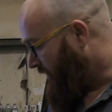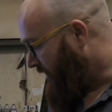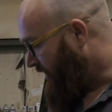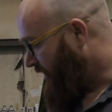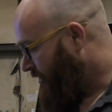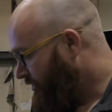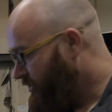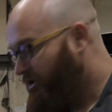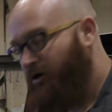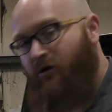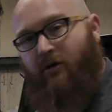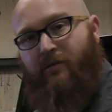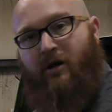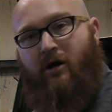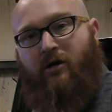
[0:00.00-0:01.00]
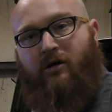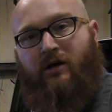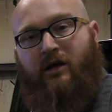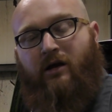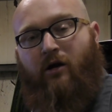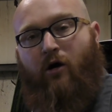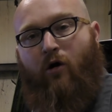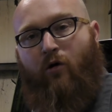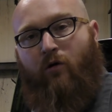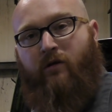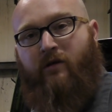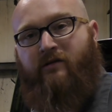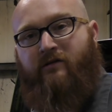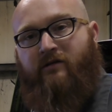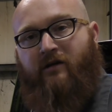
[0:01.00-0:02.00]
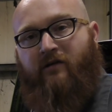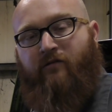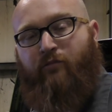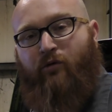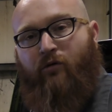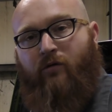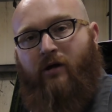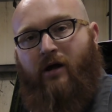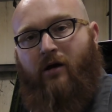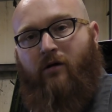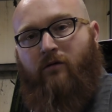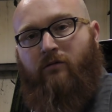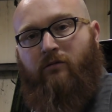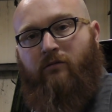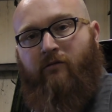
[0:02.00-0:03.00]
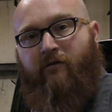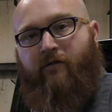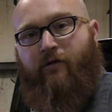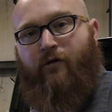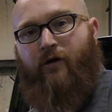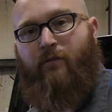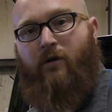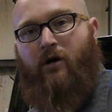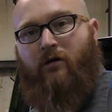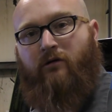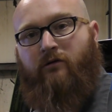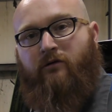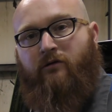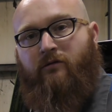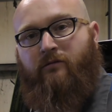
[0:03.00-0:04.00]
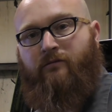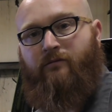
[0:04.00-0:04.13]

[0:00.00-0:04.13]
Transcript: I guarantee you I'm not going to get all this stuff broke out for thirty bucks.